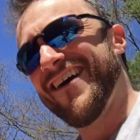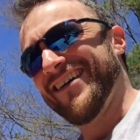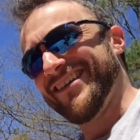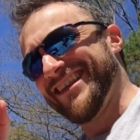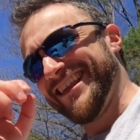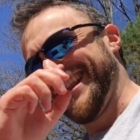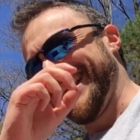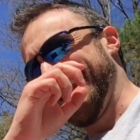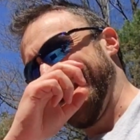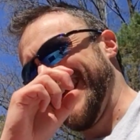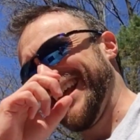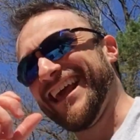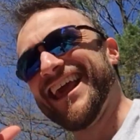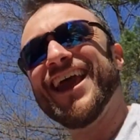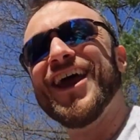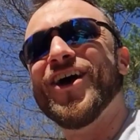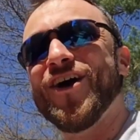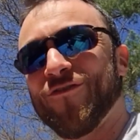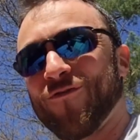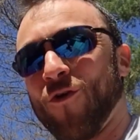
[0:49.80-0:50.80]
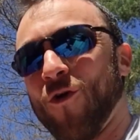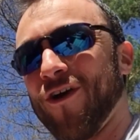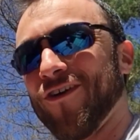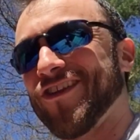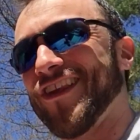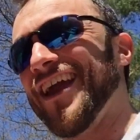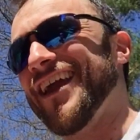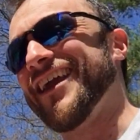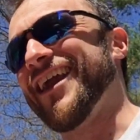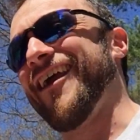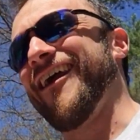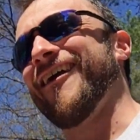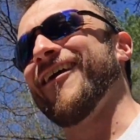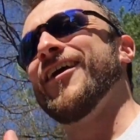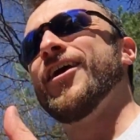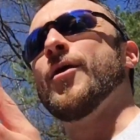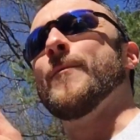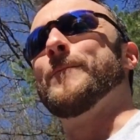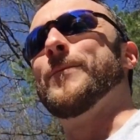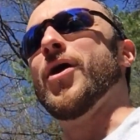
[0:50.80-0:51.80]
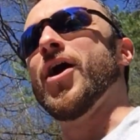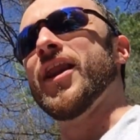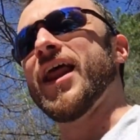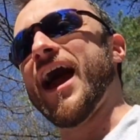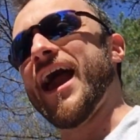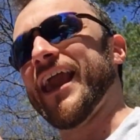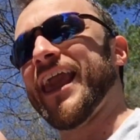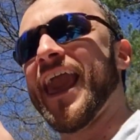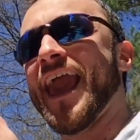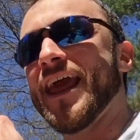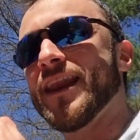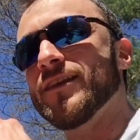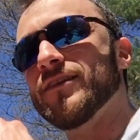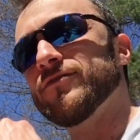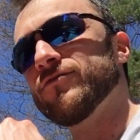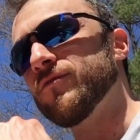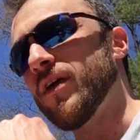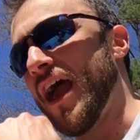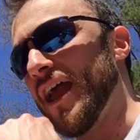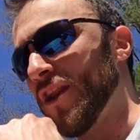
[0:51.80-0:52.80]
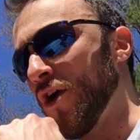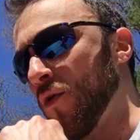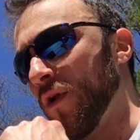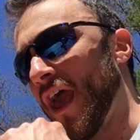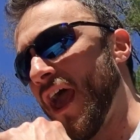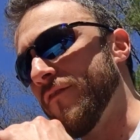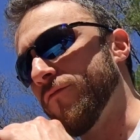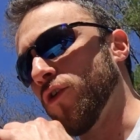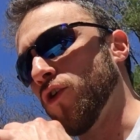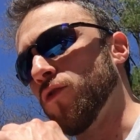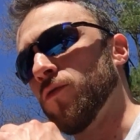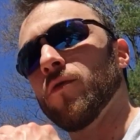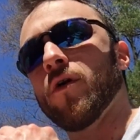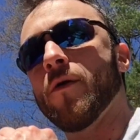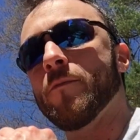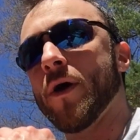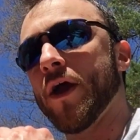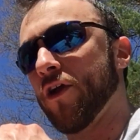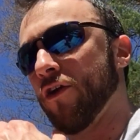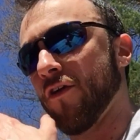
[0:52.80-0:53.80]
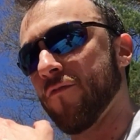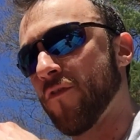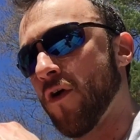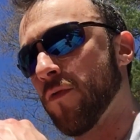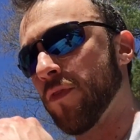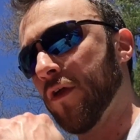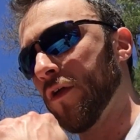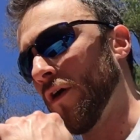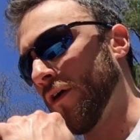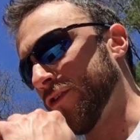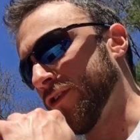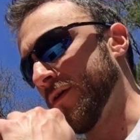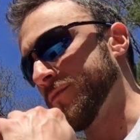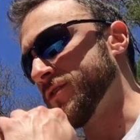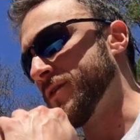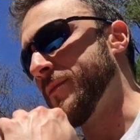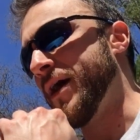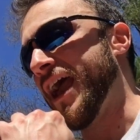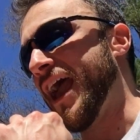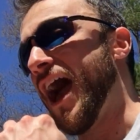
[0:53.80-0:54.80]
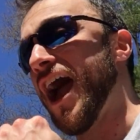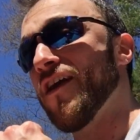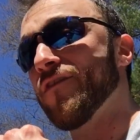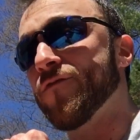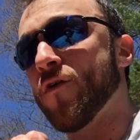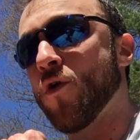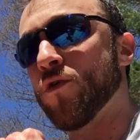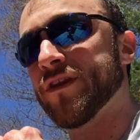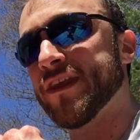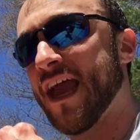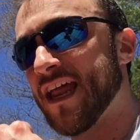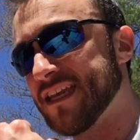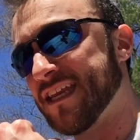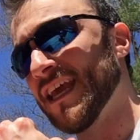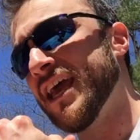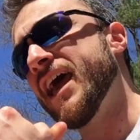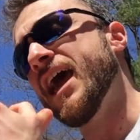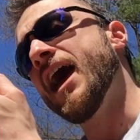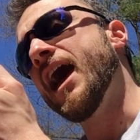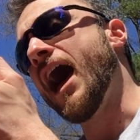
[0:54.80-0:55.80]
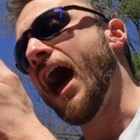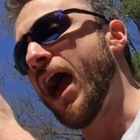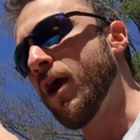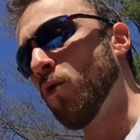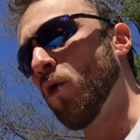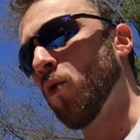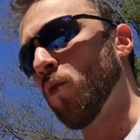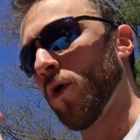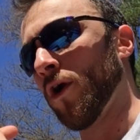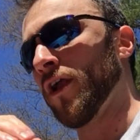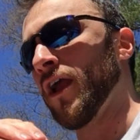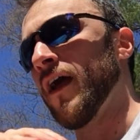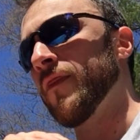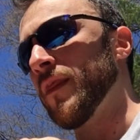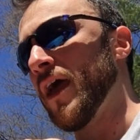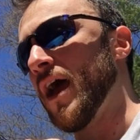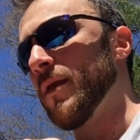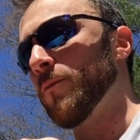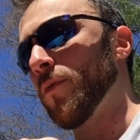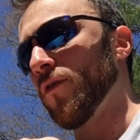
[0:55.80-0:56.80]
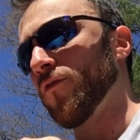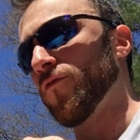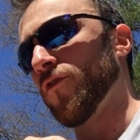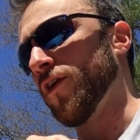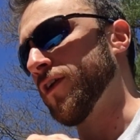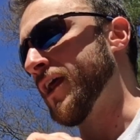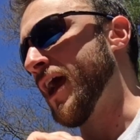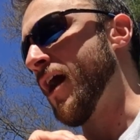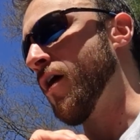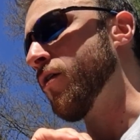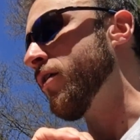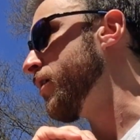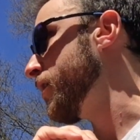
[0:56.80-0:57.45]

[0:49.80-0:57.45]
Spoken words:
I'm just kidding. Of course I care, but I don't have a microphone that hooks up to my iPhone yet. I will work on that, but for now,